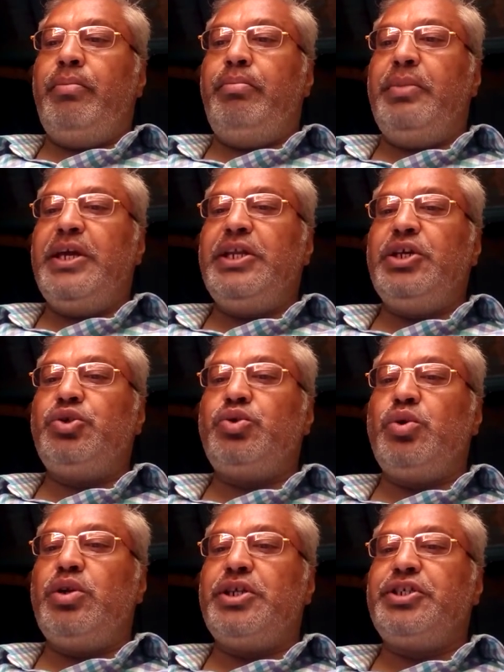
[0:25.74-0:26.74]
many
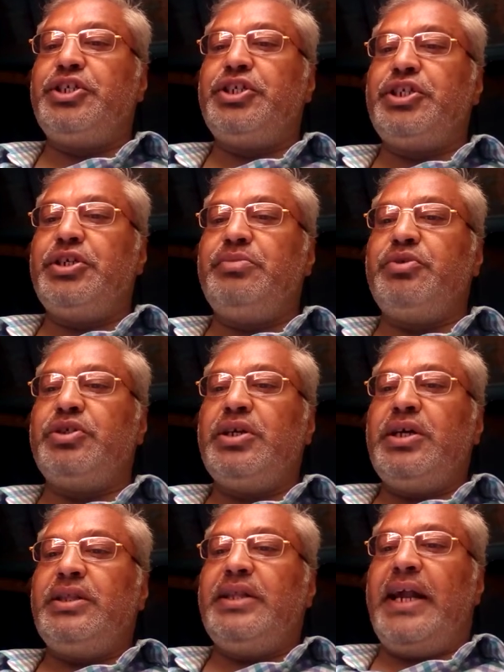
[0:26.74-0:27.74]
solar systems
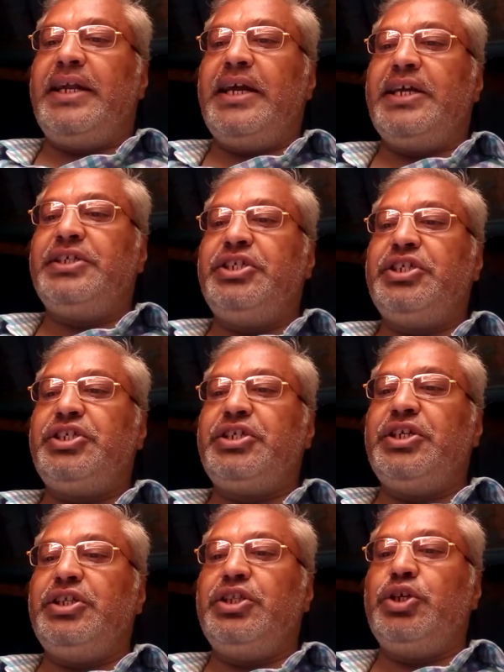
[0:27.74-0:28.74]
that exist
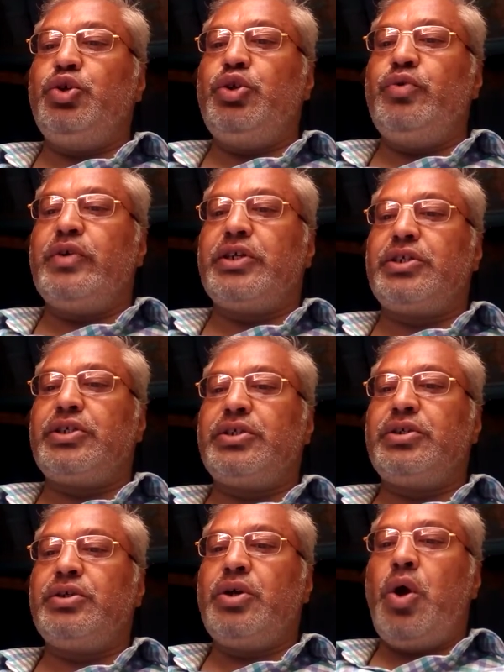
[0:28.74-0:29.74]
in the
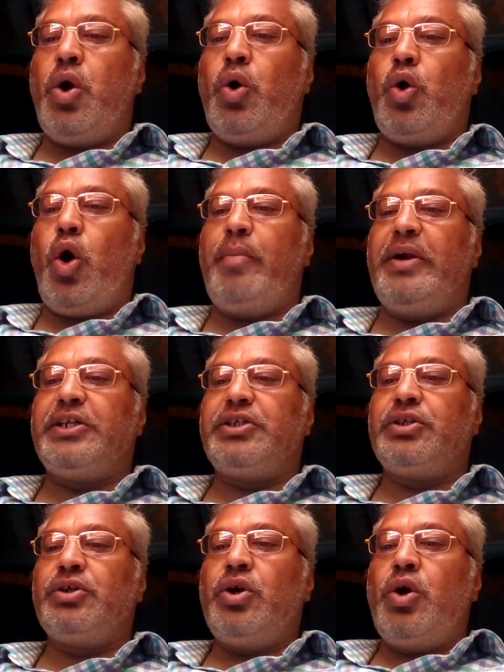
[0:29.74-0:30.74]
universe.
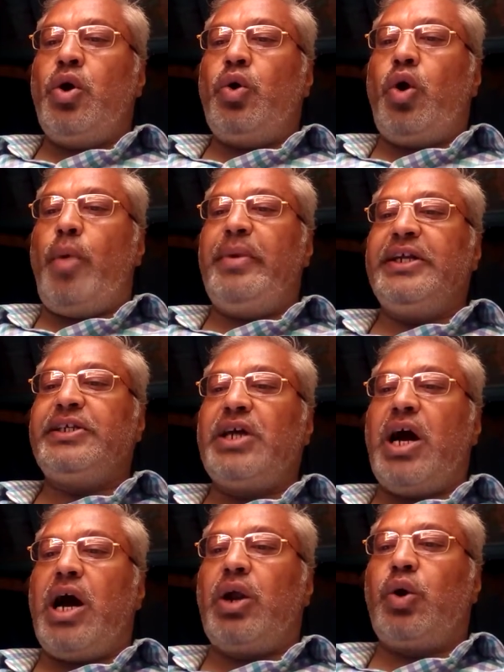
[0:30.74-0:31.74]
Comets. Comets
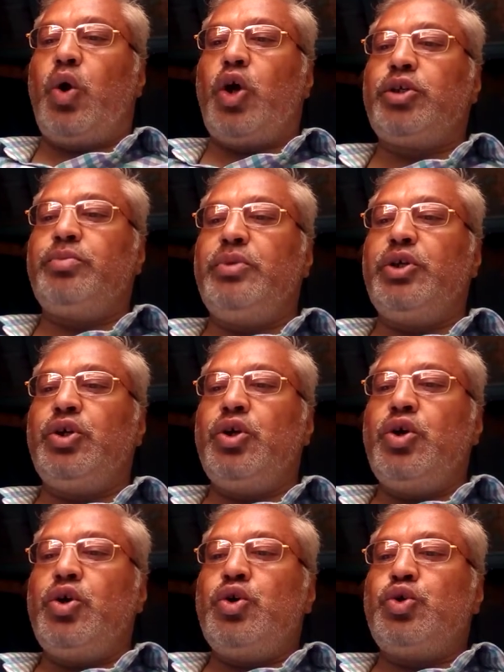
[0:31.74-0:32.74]
are cosmic
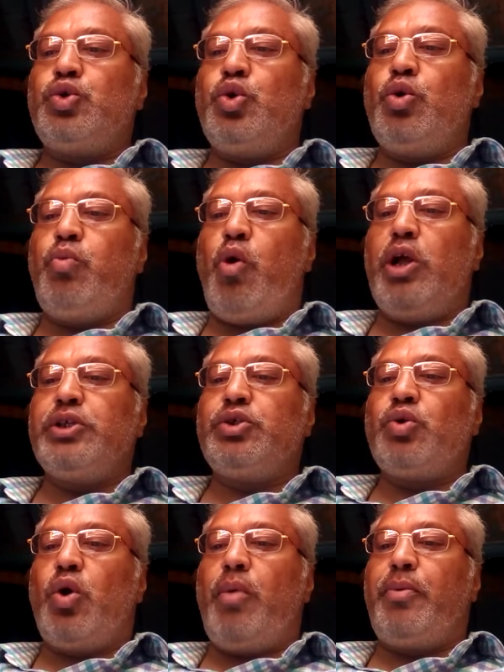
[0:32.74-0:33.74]

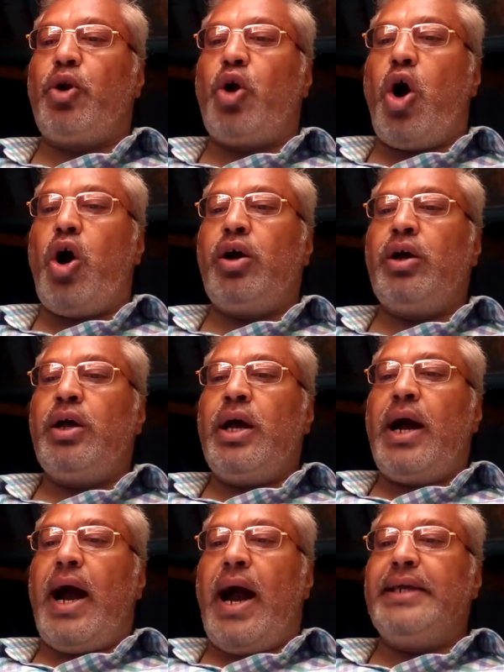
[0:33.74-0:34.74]
snowballs of rock,
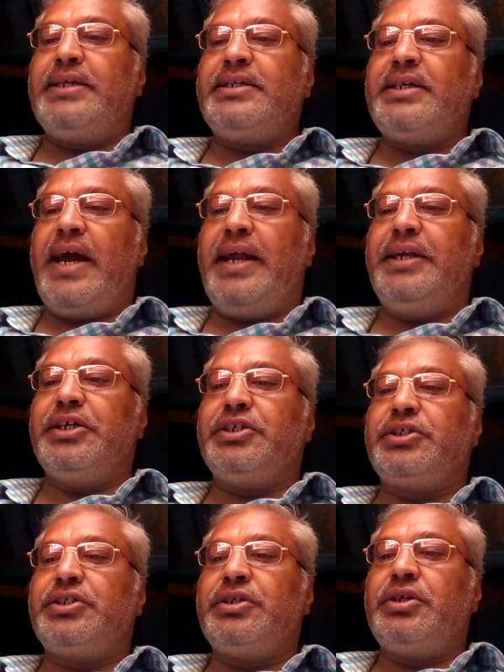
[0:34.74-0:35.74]
ice, and
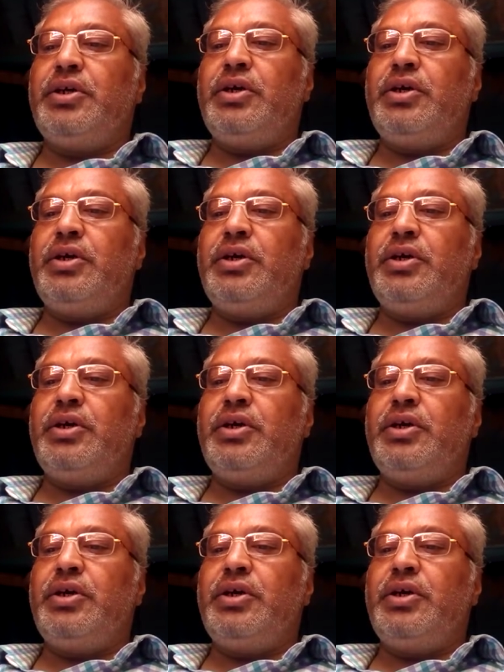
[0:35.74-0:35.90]
dust.